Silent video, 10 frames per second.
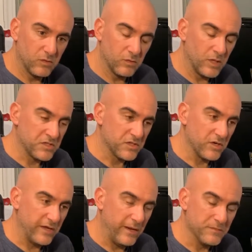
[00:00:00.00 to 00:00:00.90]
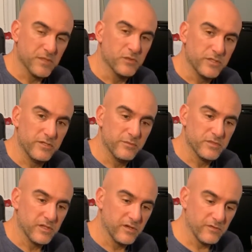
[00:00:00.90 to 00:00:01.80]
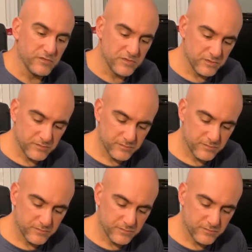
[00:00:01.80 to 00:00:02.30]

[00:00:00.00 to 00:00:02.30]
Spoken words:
Rockstar Games outdid themselves.